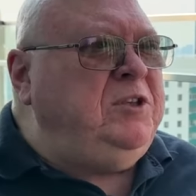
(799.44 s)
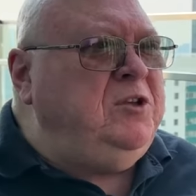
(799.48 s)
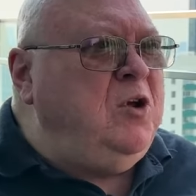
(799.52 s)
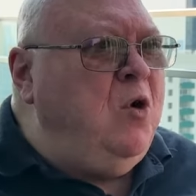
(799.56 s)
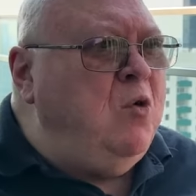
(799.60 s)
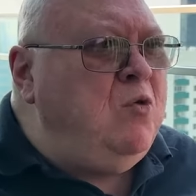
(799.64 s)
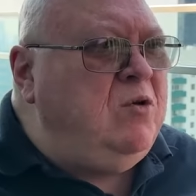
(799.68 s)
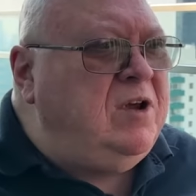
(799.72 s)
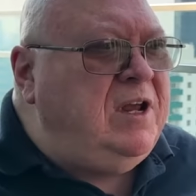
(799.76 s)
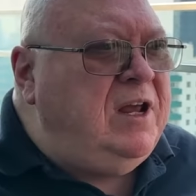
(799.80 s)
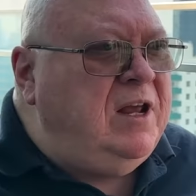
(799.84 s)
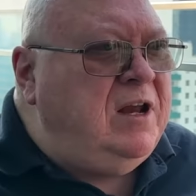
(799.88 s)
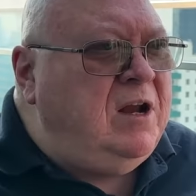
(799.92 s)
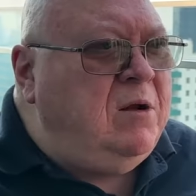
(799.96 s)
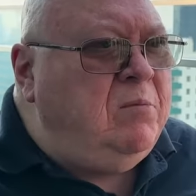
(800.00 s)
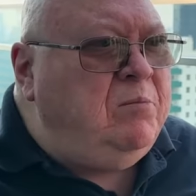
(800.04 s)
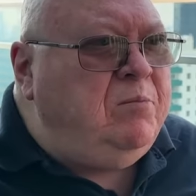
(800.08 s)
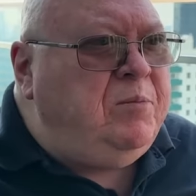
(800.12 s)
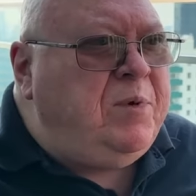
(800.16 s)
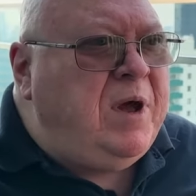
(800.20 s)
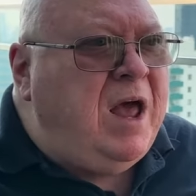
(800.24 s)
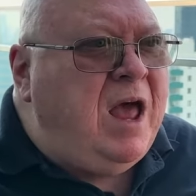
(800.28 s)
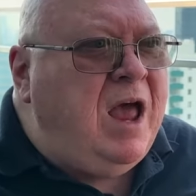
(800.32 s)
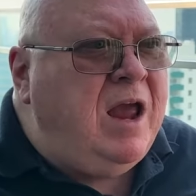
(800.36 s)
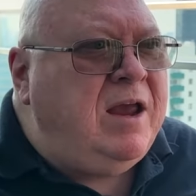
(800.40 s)
Place. don't get them
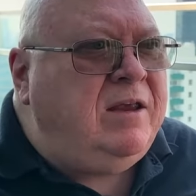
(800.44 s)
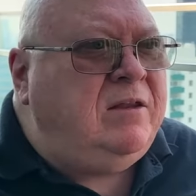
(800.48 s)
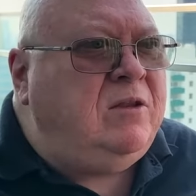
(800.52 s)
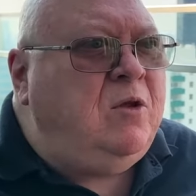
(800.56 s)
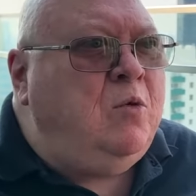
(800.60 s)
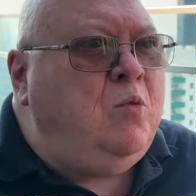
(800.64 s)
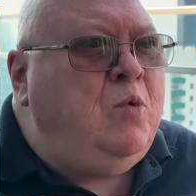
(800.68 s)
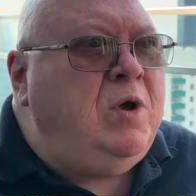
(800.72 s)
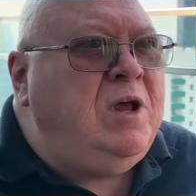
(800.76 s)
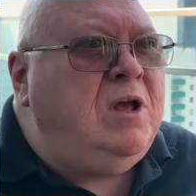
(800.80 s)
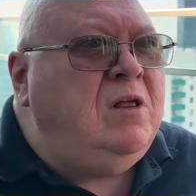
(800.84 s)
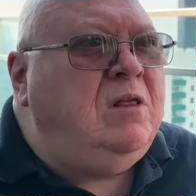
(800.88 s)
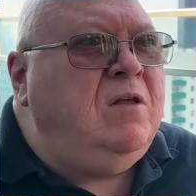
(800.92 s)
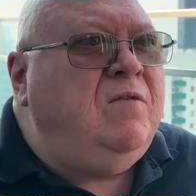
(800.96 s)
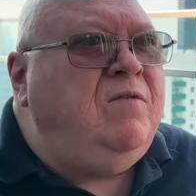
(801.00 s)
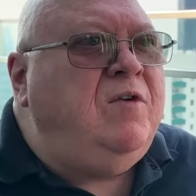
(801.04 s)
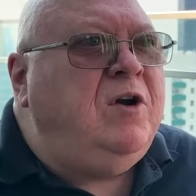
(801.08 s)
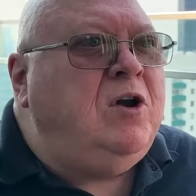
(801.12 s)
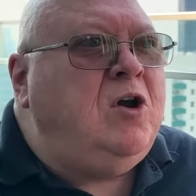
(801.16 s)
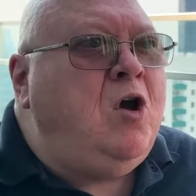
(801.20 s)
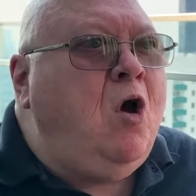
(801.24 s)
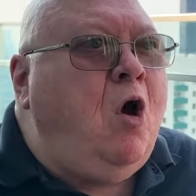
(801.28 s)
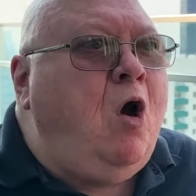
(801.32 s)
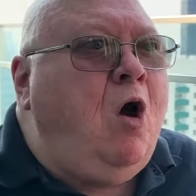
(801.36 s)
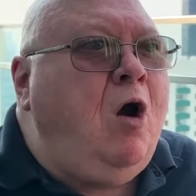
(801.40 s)
behind the wheel of a
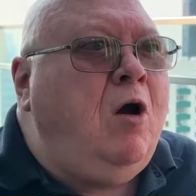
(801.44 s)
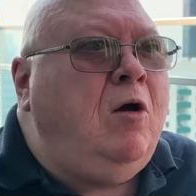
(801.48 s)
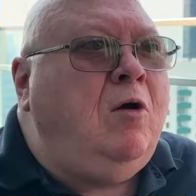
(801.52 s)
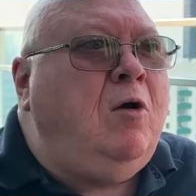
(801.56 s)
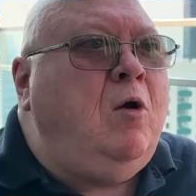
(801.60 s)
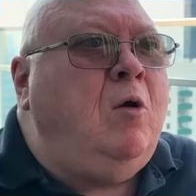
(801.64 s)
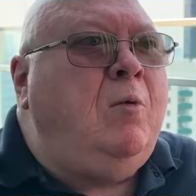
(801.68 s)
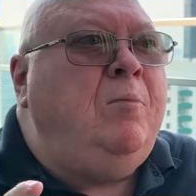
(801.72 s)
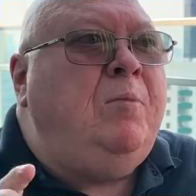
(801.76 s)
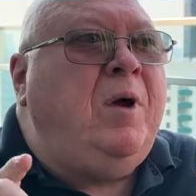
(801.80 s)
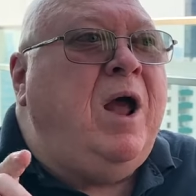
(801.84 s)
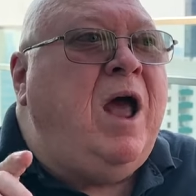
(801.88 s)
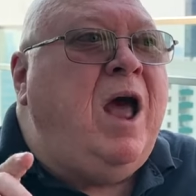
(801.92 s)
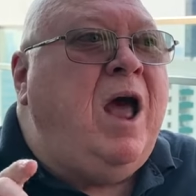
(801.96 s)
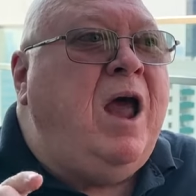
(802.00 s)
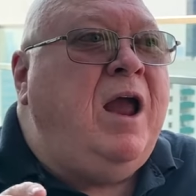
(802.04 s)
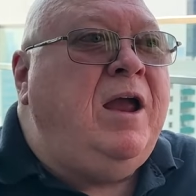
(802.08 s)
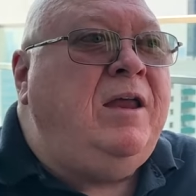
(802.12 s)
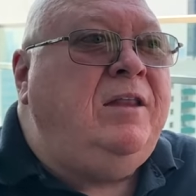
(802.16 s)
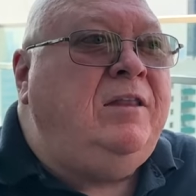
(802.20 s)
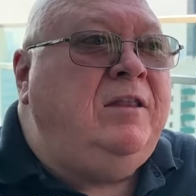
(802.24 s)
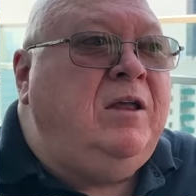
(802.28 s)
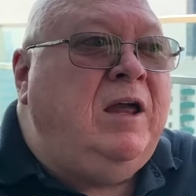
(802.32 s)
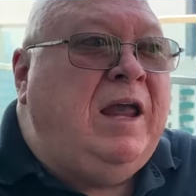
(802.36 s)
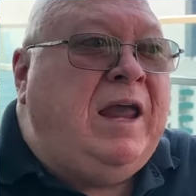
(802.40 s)
car or
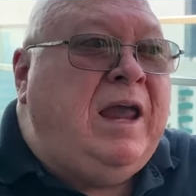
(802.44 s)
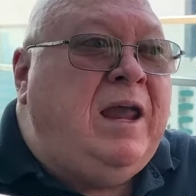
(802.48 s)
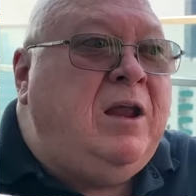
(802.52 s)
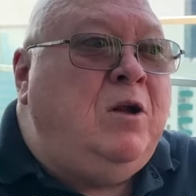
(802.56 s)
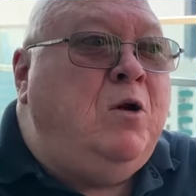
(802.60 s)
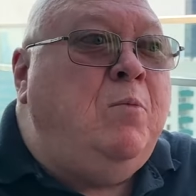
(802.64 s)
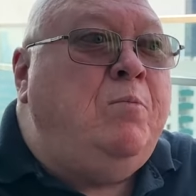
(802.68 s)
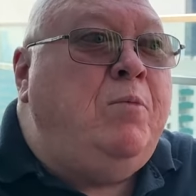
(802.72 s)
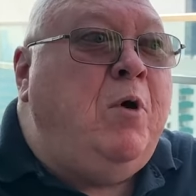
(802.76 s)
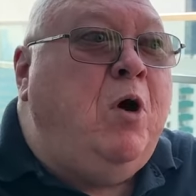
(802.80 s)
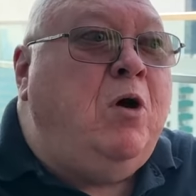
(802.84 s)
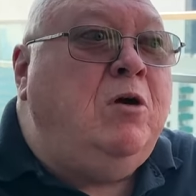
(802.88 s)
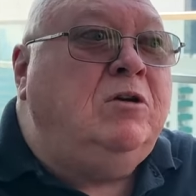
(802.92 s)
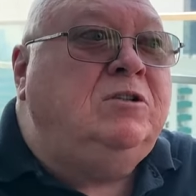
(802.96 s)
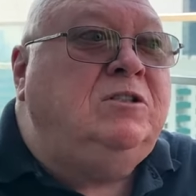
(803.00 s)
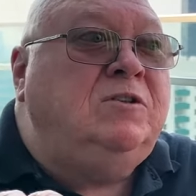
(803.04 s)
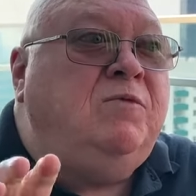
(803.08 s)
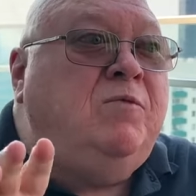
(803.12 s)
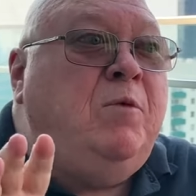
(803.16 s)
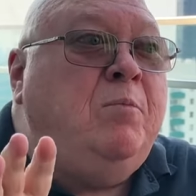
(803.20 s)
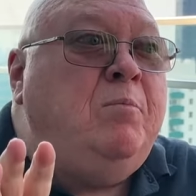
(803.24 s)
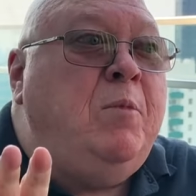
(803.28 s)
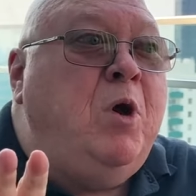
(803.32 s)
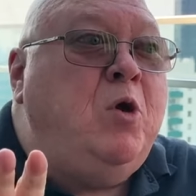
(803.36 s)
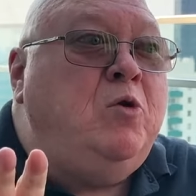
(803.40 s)
behind the handlebars
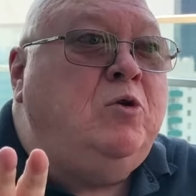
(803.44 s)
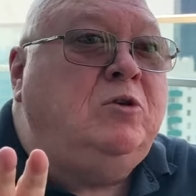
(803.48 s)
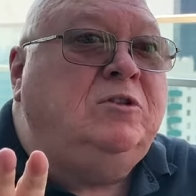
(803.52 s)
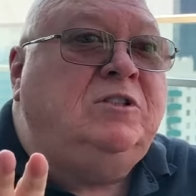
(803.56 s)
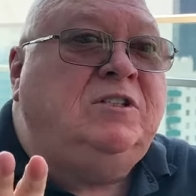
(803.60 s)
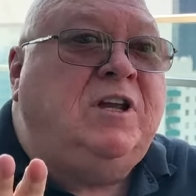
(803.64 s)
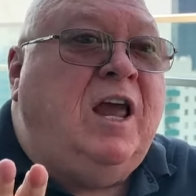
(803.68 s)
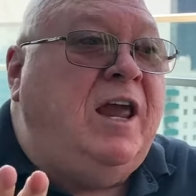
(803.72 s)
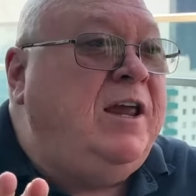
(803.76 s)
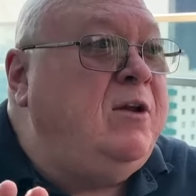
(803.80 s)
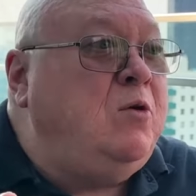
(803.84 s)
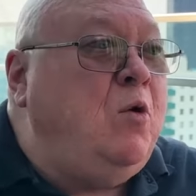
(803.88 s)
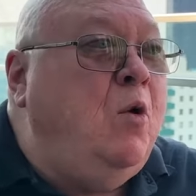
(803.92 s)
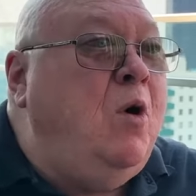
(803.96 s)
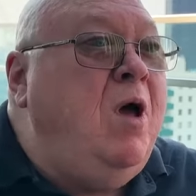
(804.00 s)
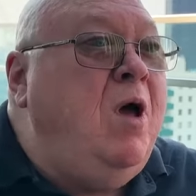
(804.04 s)
of a motorcycle.